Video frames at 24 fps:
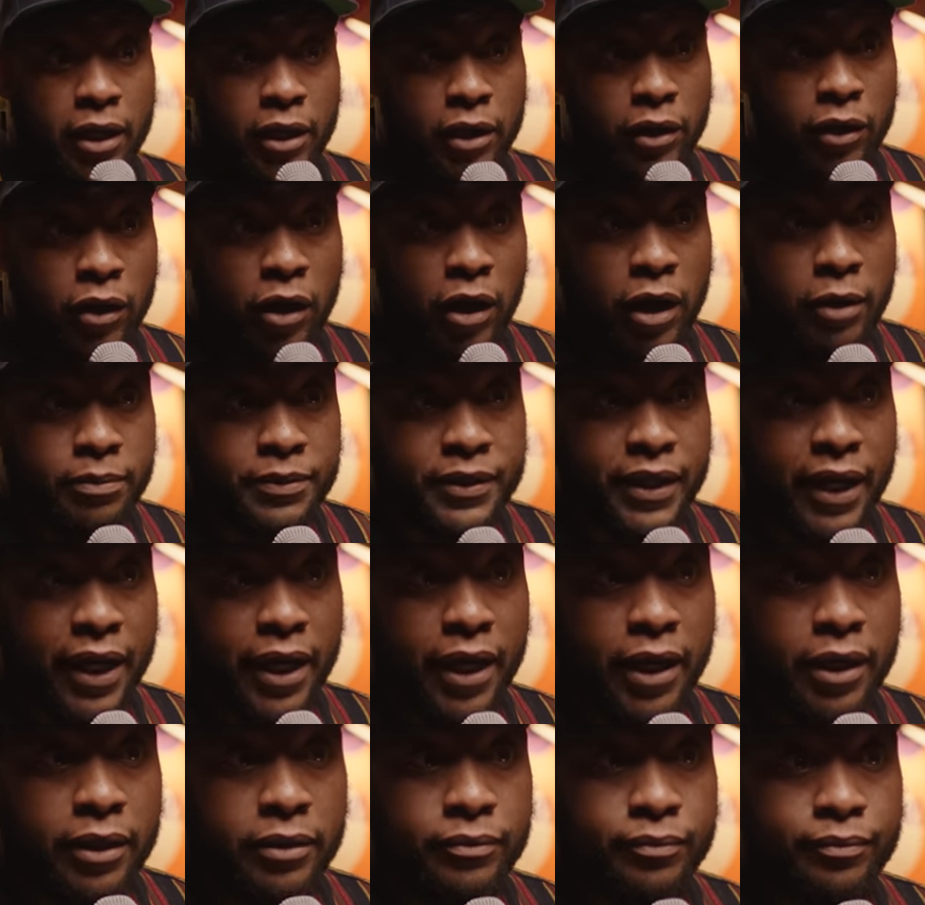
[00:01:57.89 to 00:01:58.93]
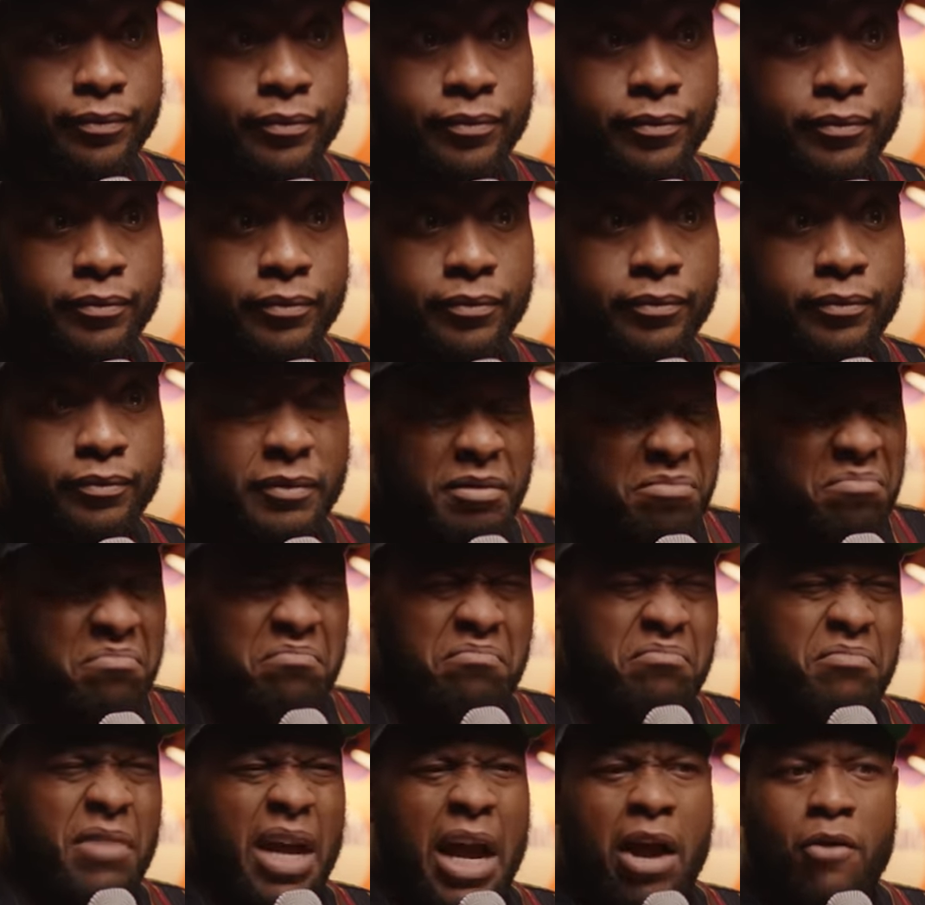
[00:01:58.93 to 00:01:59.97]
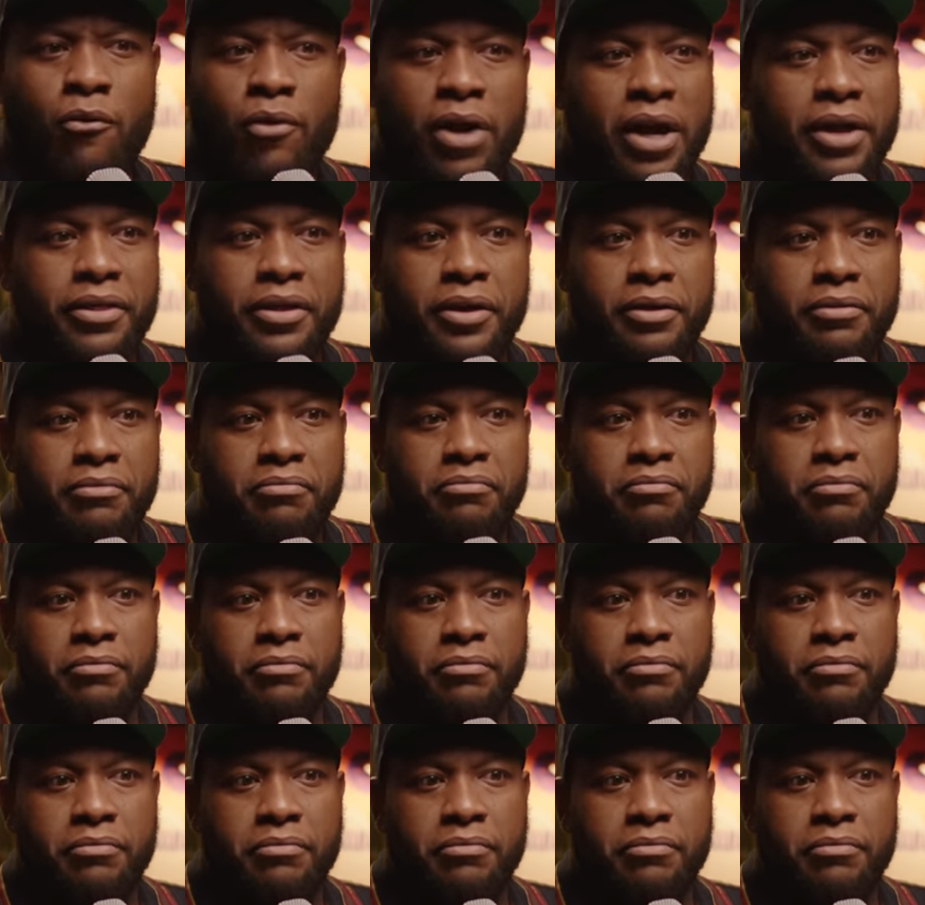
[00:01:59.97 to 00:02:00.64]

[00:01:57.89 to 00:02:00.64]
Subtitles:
You know what I'm saying? I'd rather.